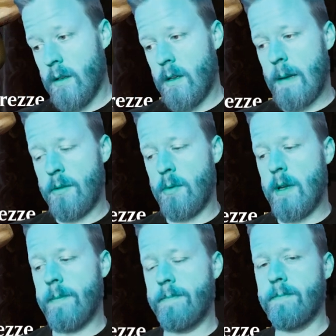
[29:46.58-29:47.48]
Game
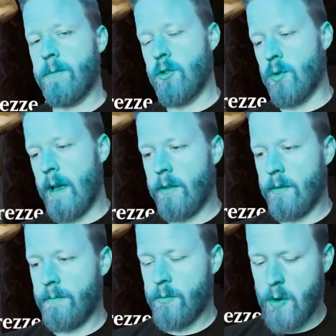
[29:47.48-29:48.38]
3,
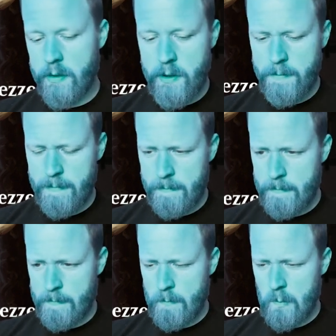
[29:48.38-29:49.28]
Trezzy
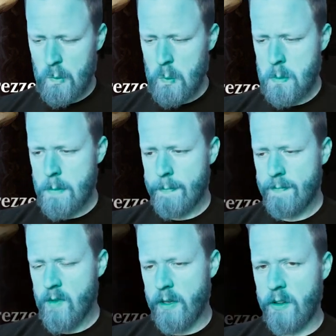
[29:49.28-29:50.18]

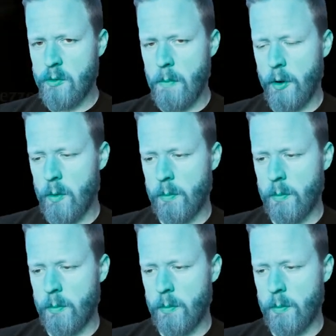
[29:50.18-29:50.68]
against Mono